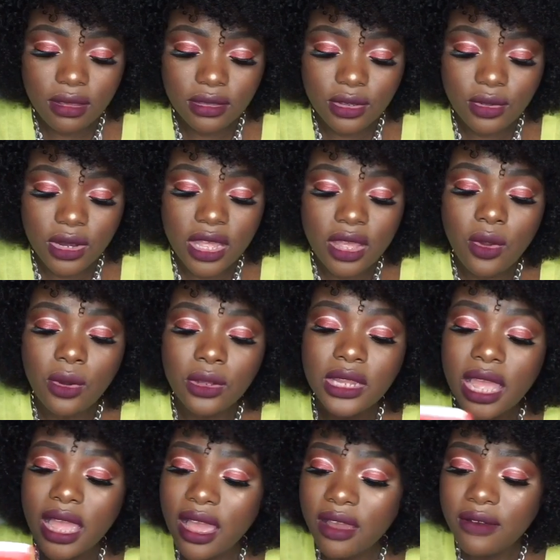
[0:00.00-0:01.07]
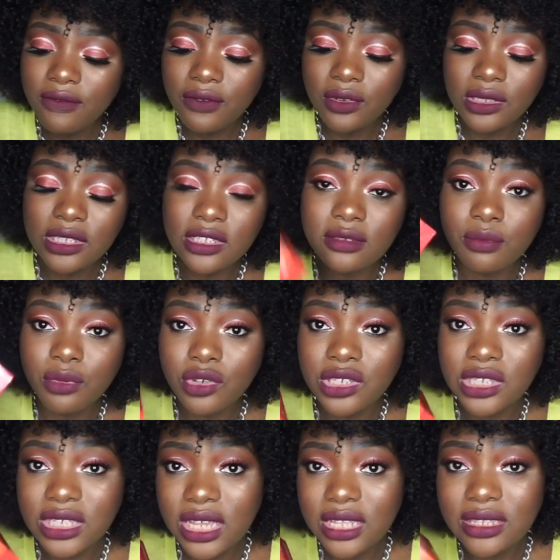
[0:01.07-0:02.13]
The only con I have for this brush
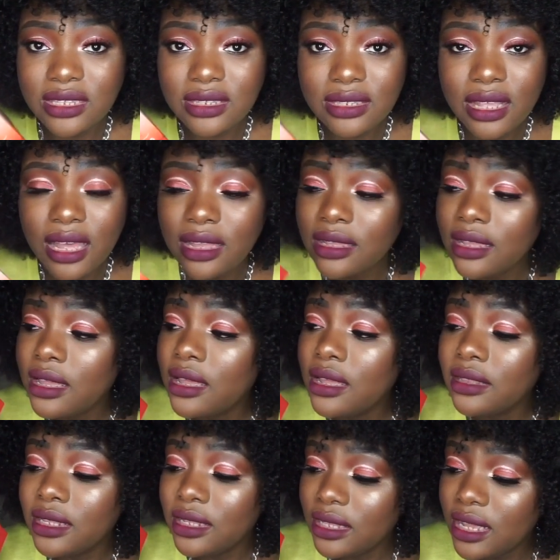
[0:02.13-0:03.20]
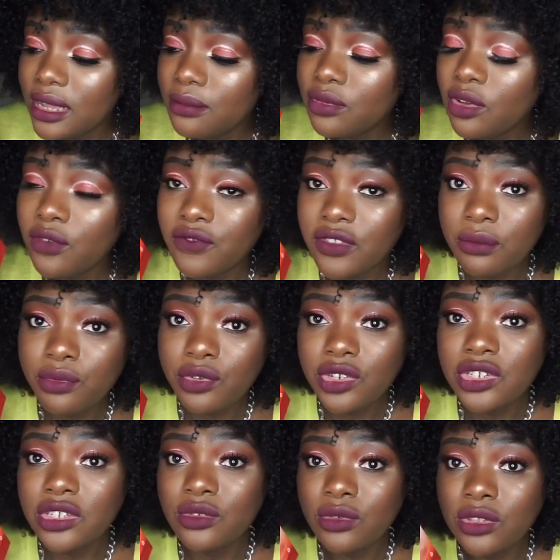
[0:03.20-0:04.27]
set is that the names of the
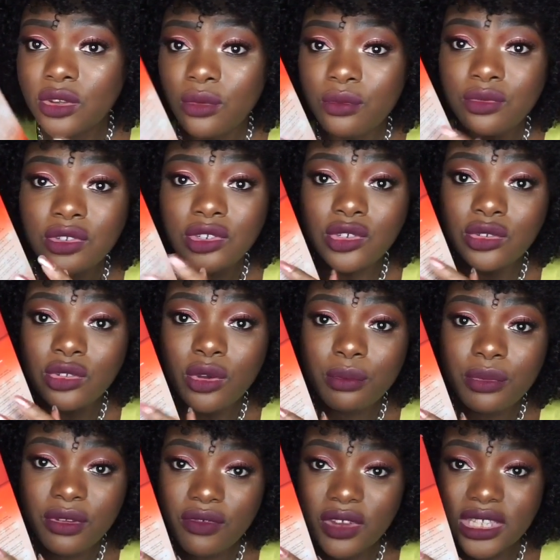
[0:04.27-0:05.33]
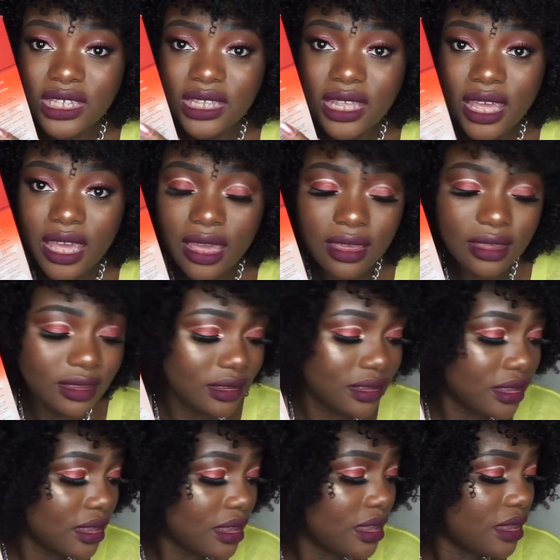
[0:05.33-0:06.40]
brushes will not should not be written here.
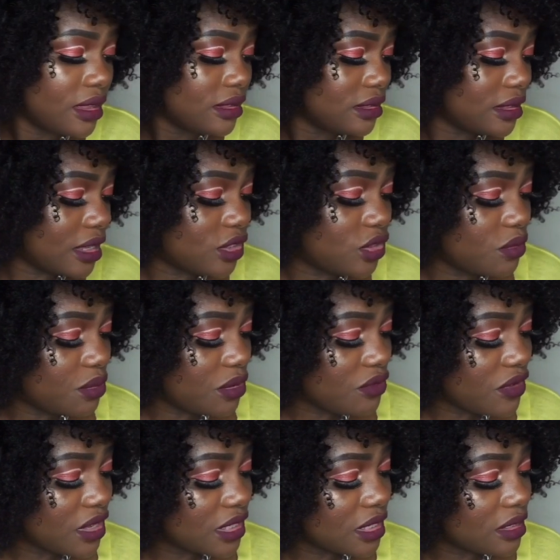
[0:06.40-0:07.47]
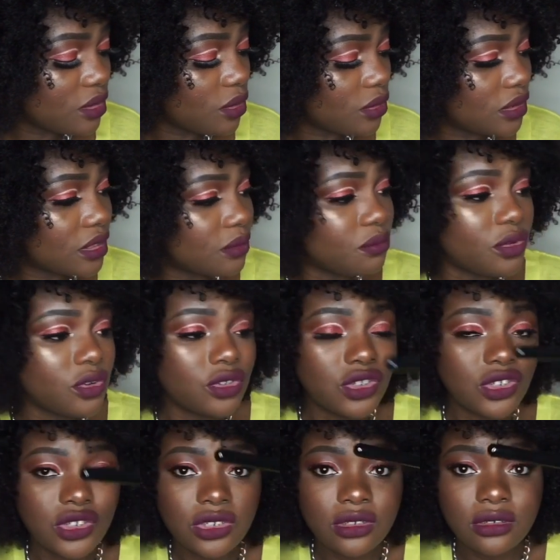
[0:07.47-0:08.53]
They should be written on the
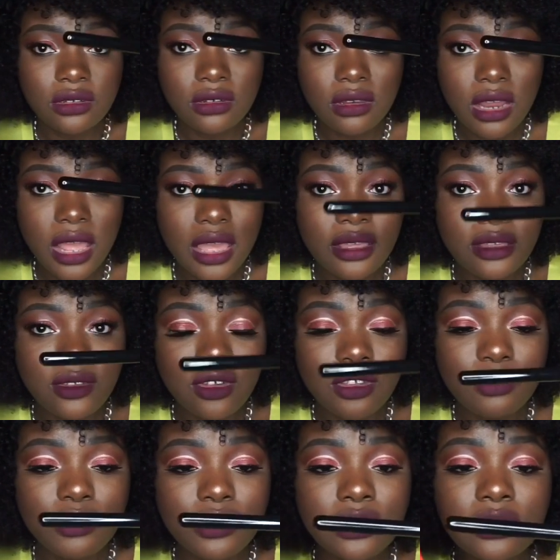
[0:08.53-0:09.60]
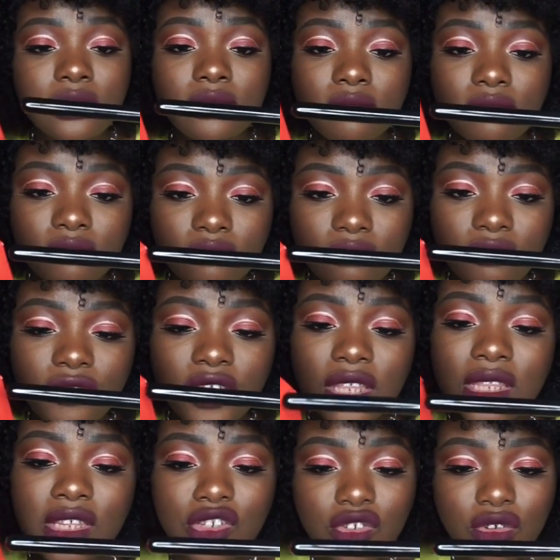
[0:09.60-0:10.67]
brush. Like just put
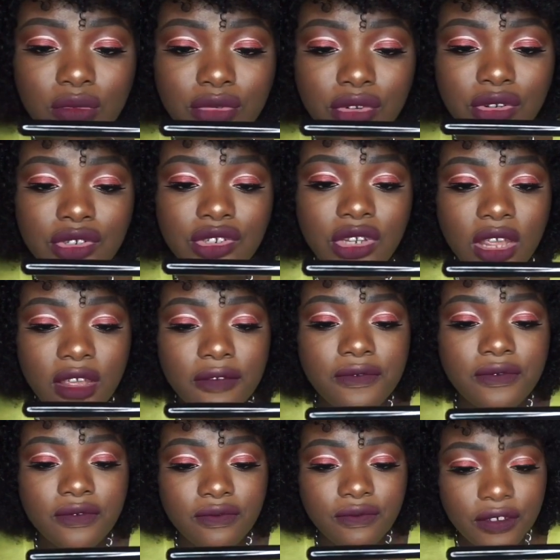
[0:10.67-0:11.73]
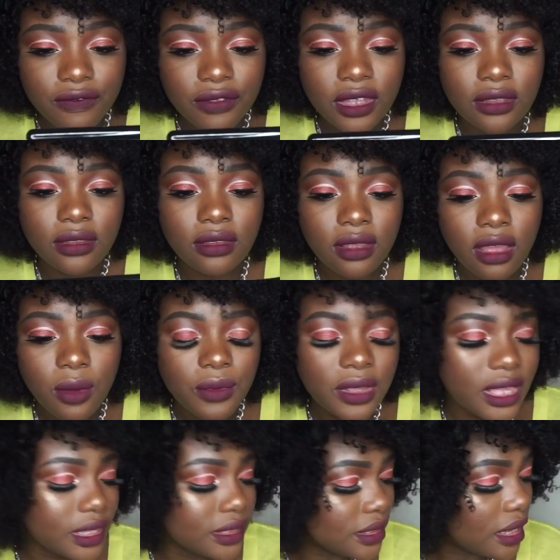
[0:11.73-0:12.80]
foundation brush F15. I would
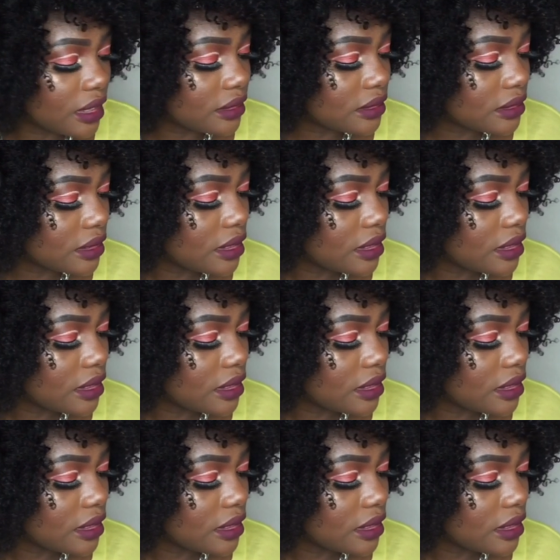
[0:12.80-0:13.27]
get that.